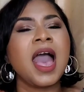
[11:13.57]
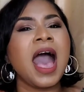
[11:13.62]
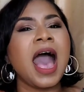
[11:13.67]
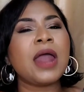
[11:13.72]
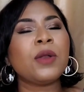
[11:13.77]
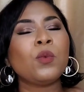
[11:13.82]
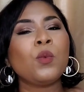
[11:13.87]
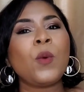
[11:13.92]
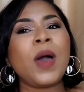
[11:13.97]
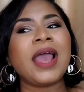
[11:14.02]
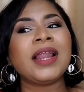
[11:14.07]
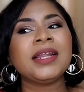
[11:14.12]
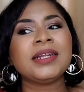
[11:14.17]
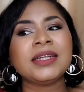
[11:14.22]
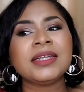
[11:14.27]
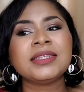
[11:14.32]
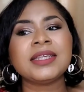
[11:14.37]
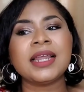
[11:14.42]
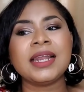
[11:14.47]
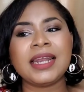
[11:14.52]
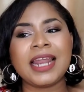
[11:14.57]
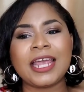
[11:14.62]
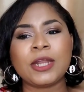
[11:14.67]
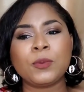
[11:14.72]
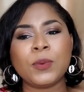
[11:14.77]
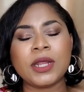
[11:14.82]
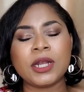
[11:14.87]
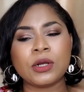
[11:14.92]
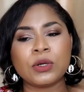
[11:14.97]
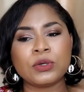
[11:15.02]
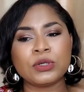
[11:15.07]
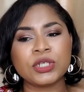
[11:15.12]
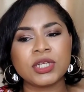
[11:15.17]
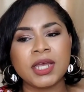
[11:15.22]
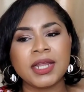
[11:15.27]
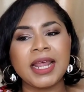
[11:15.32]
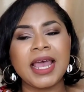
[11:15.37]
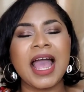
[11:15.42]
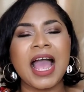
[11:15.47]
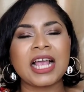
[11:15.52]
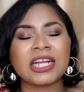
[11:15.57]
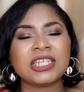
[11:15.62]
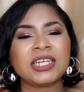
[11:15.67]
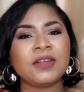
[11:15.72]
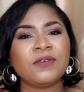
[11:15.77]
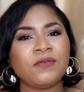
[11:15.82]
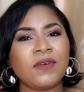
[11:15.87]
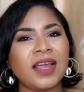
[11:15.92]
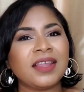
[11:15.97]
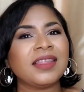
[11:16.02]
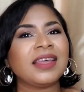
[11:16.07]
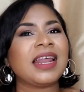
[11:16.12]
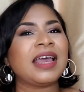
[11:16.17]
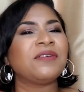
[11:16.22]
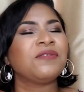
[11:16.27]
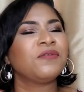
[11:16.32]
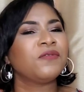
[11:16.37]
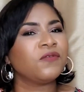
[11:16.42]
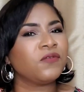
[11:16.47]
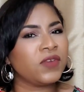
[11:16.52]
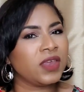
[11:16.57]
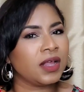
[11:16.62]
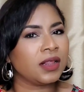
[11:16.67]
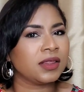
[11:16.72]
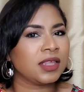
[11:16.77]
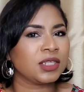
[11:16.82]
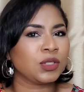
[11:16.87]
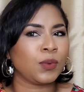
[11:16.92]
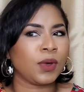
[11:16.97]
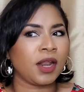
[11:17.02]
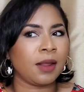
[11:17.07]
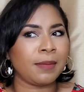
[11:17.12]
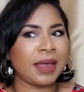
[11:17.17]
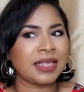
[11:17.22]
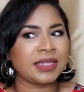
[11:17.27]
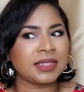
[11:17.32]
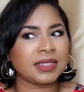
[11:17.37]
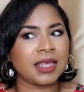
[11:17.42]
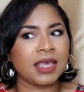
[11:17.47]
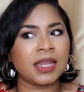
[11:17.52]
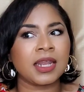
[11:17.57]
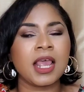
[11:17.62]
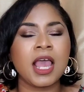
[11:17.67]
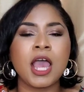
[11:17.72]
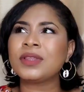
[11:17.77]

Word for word: And while it is a lightweight lotion, I actually find that I feel this one on my skin.